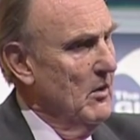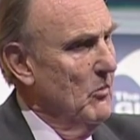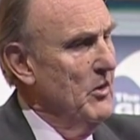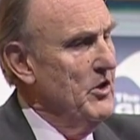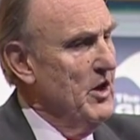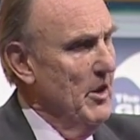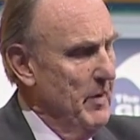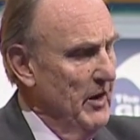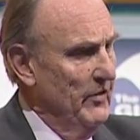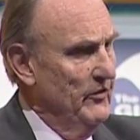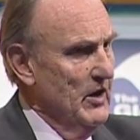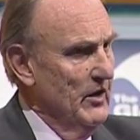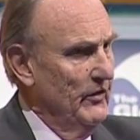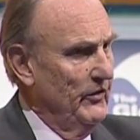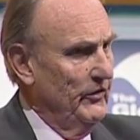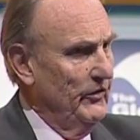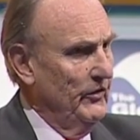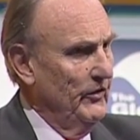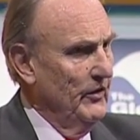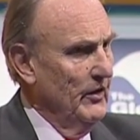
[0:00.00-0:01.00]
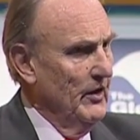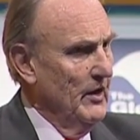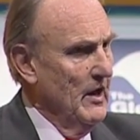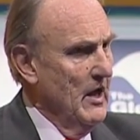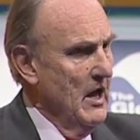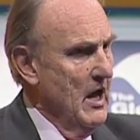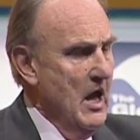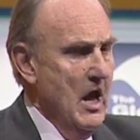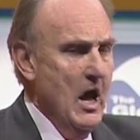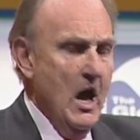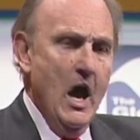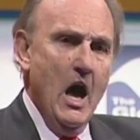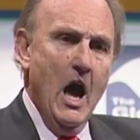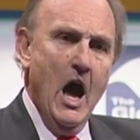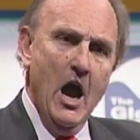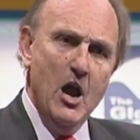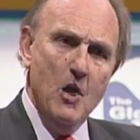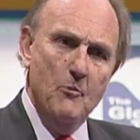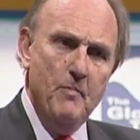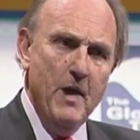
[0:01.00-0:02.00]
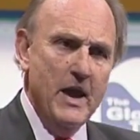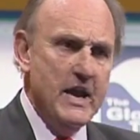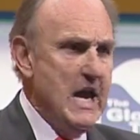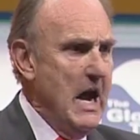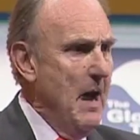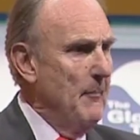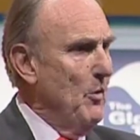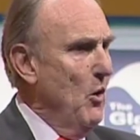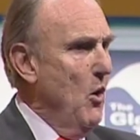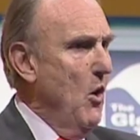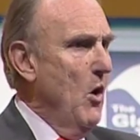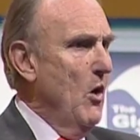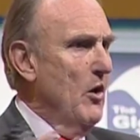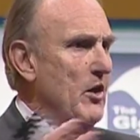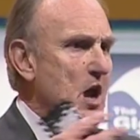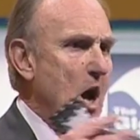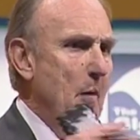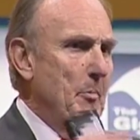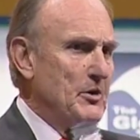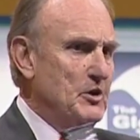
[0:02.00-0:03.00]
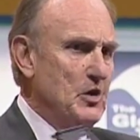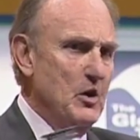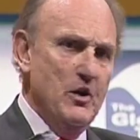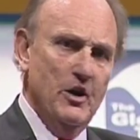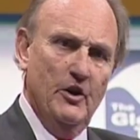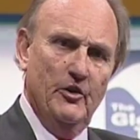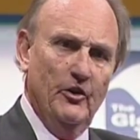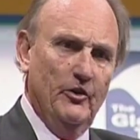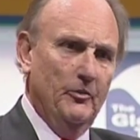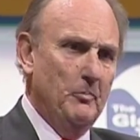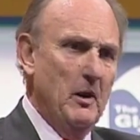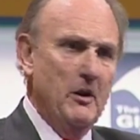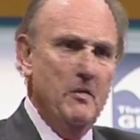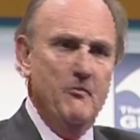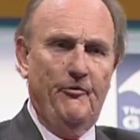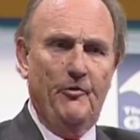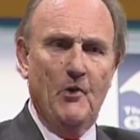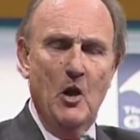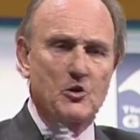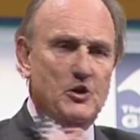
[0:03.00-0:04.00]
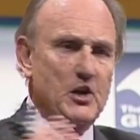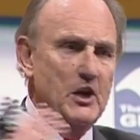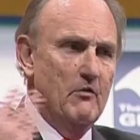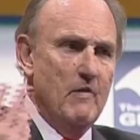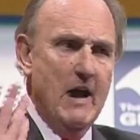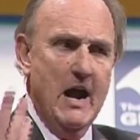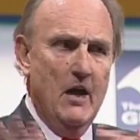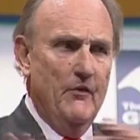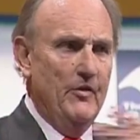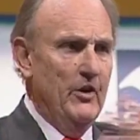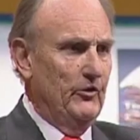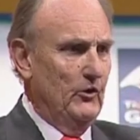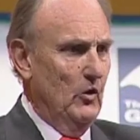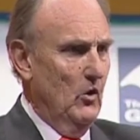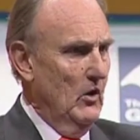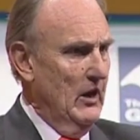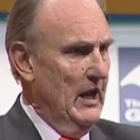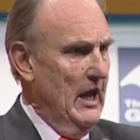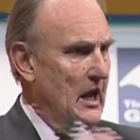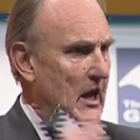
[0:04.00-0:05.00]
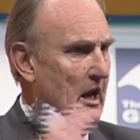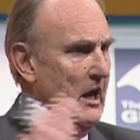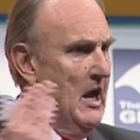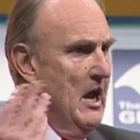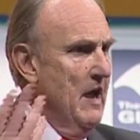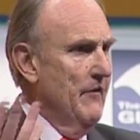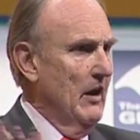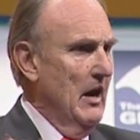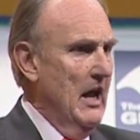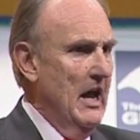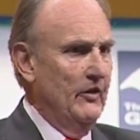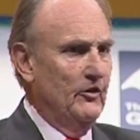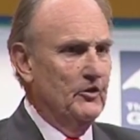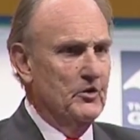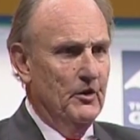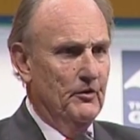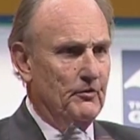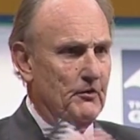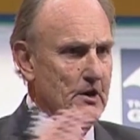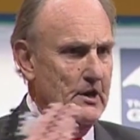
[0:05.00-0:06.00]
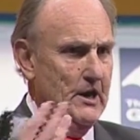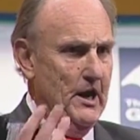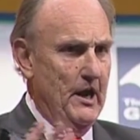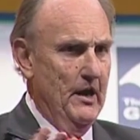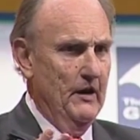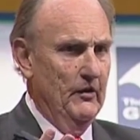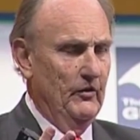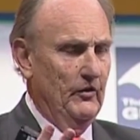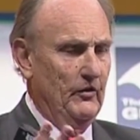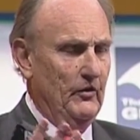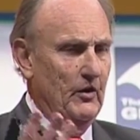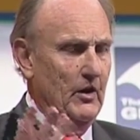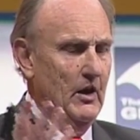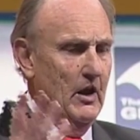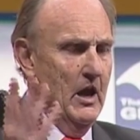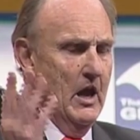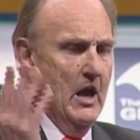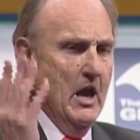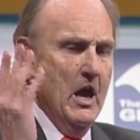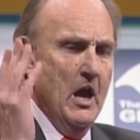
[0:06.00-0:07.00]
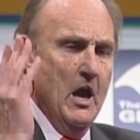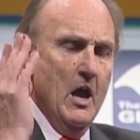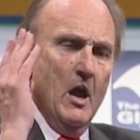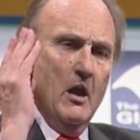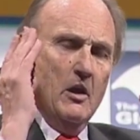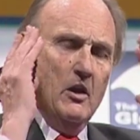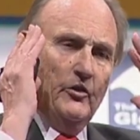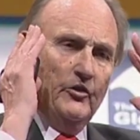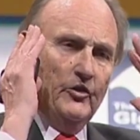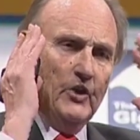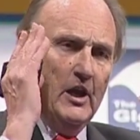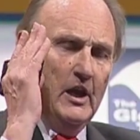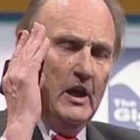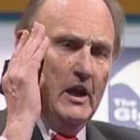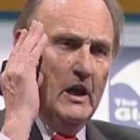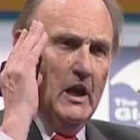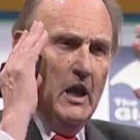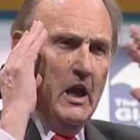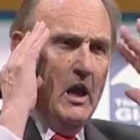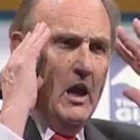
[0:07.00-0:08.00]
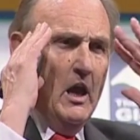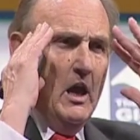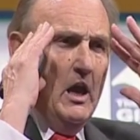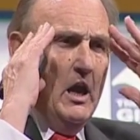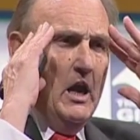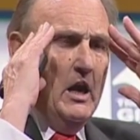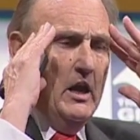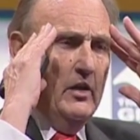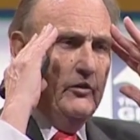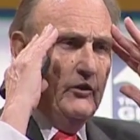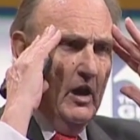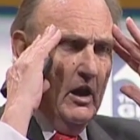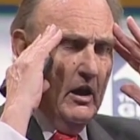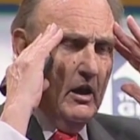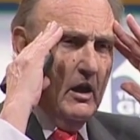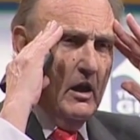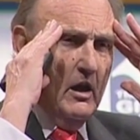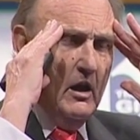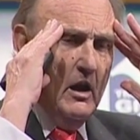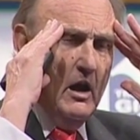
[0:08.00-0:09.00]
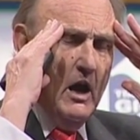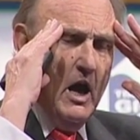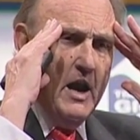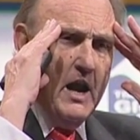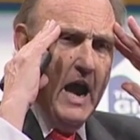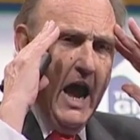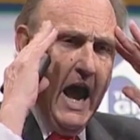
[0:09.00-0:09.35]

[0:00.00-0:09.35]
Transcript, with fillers: with your business? Are you picking up all the opportunities that have been floating around this hall here for the last two or three days? You see, it is an